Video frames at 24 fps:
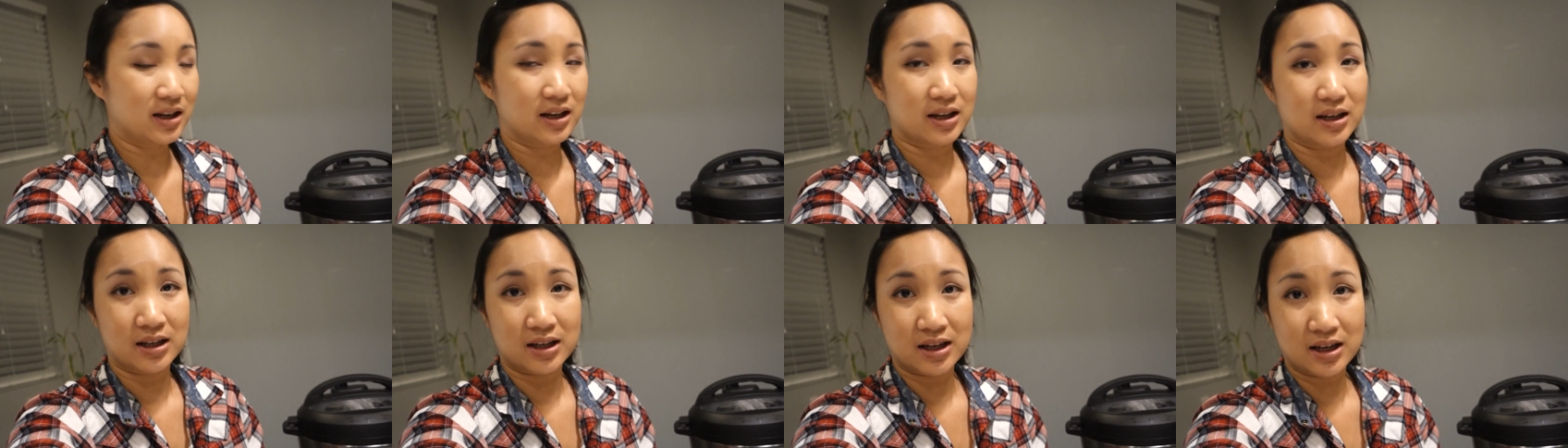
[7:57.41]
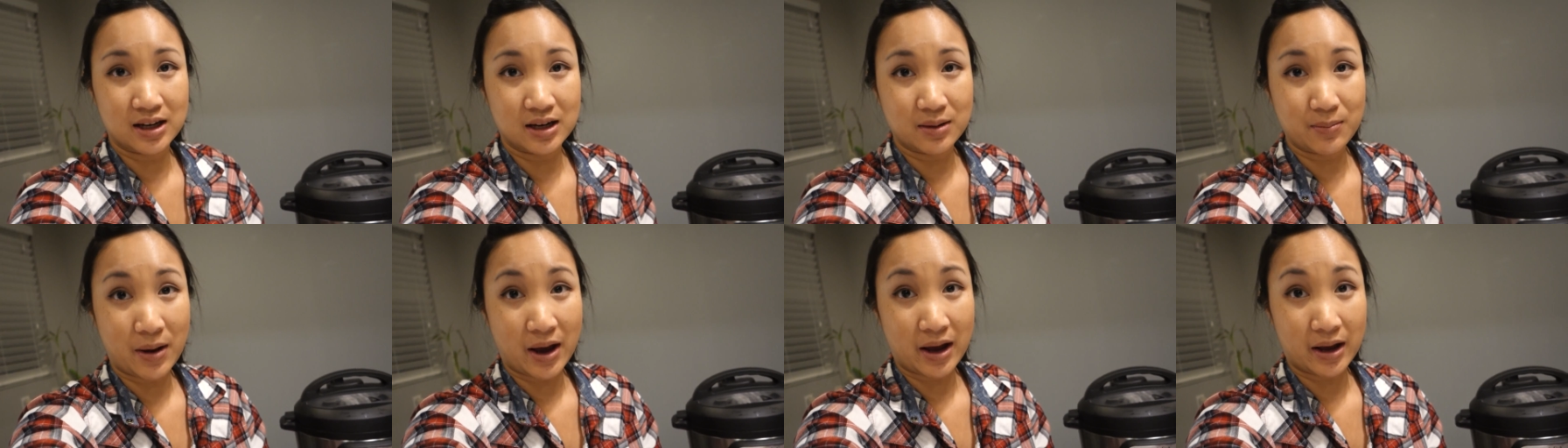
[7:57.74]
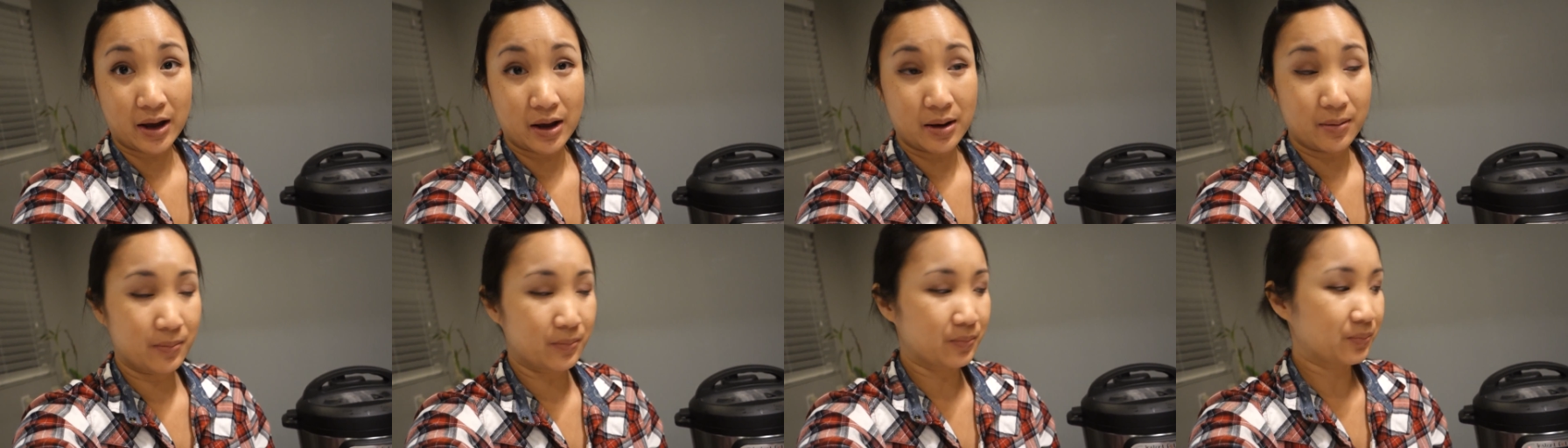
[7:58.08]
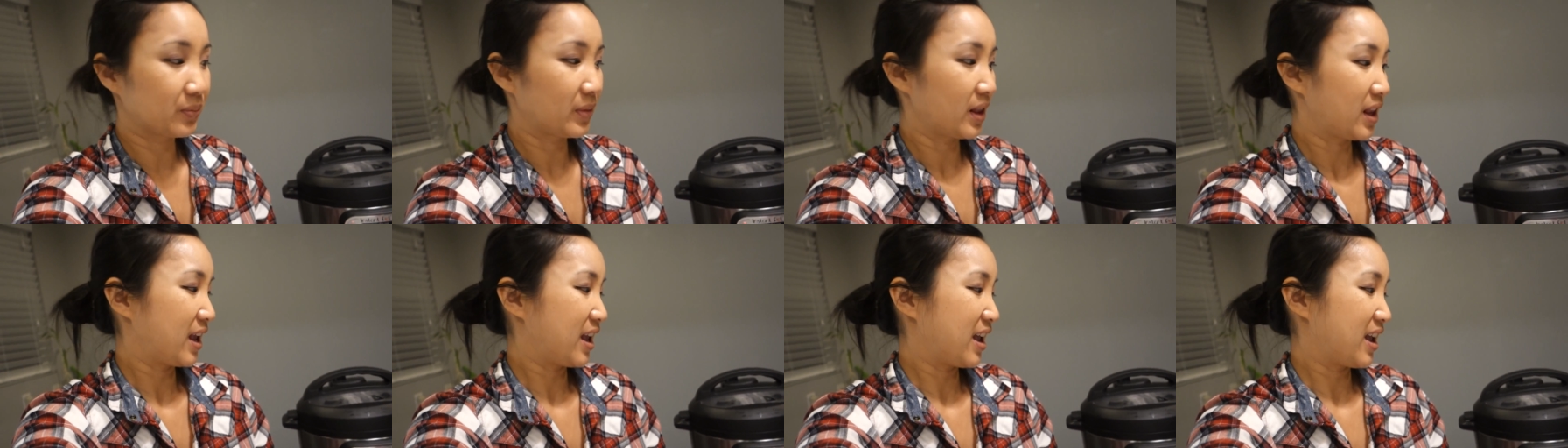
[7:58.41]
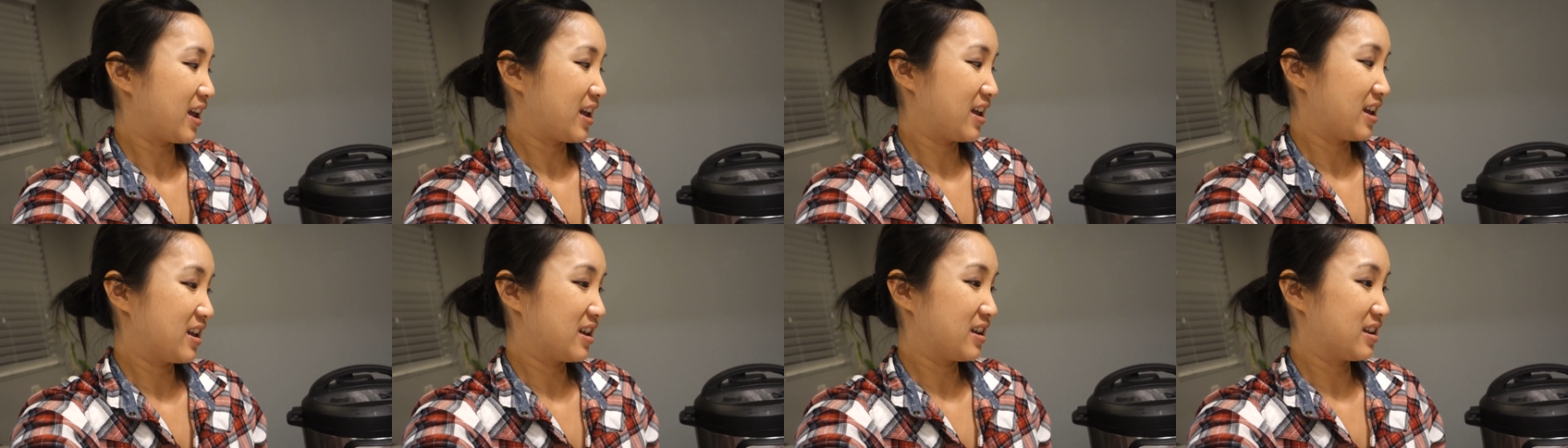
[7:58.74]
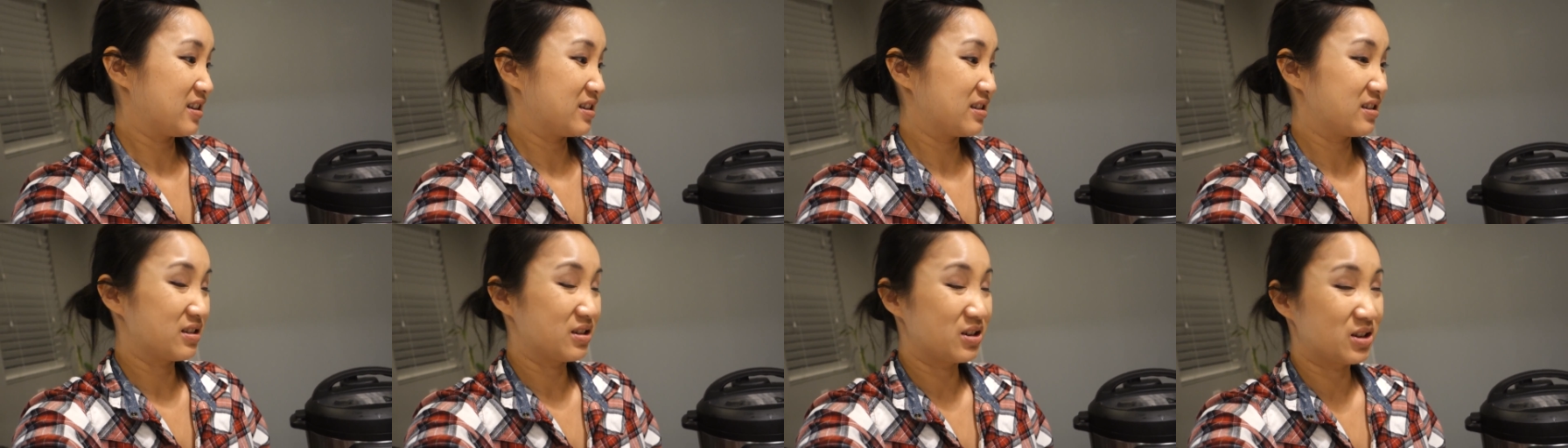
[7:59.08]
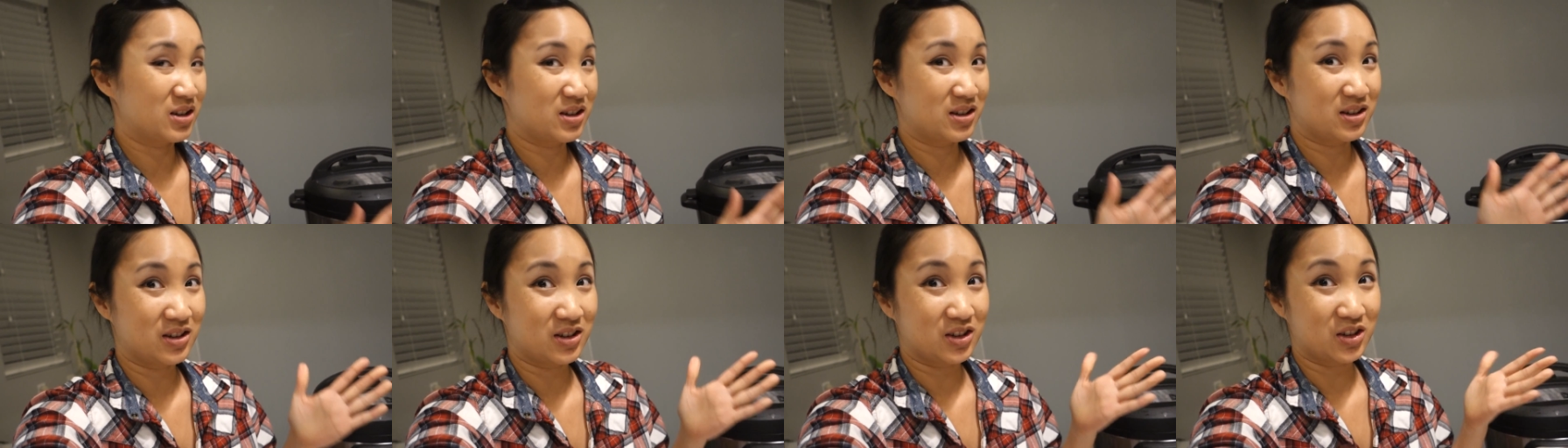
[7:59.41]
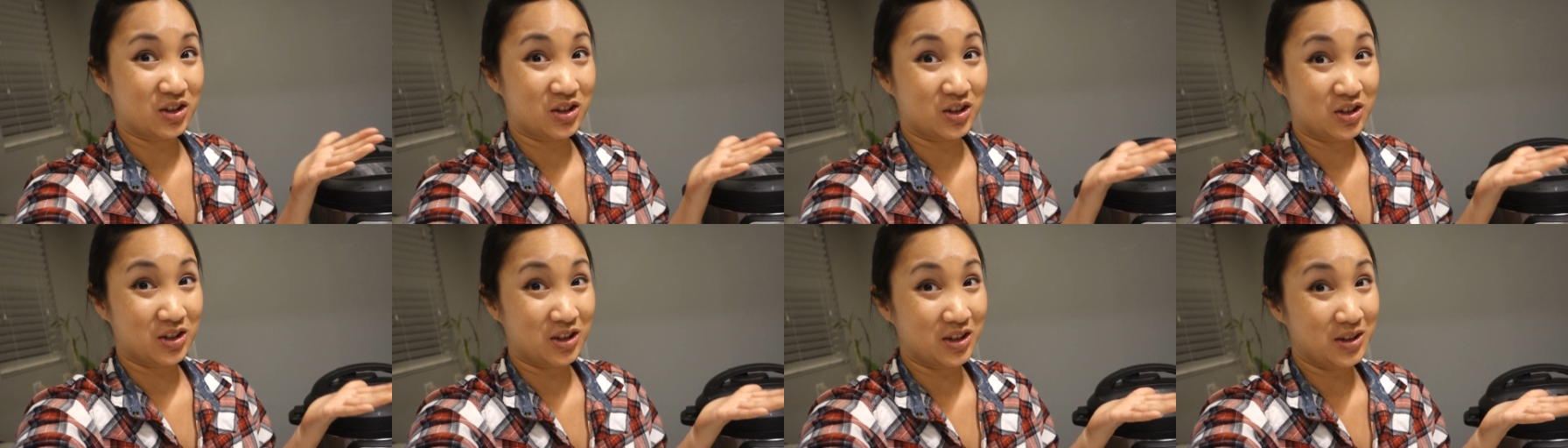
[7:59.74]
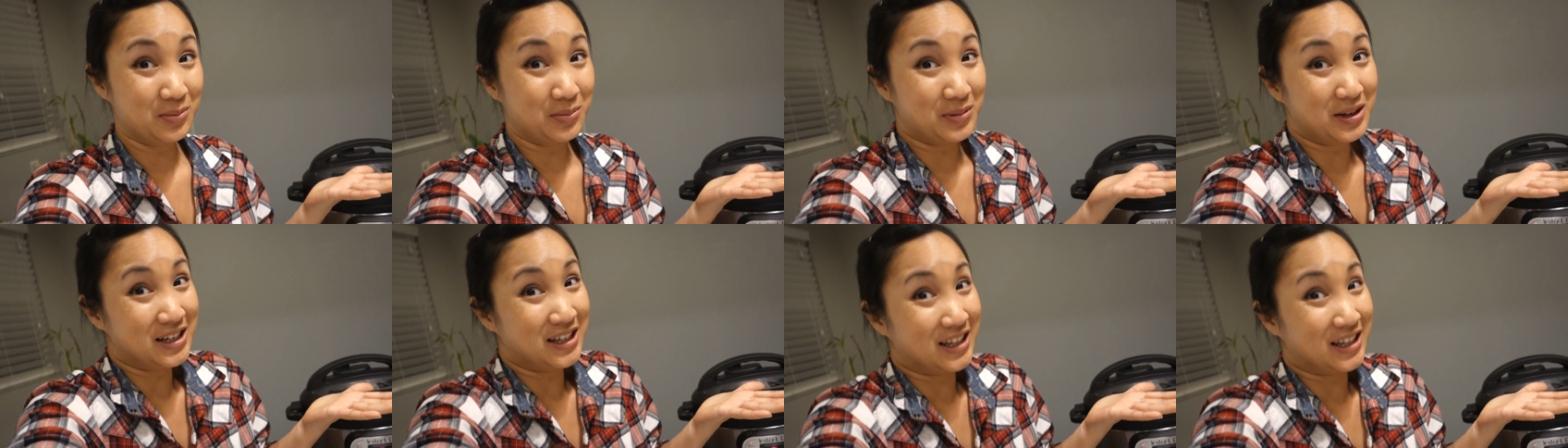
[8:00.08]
and heat it back up and should be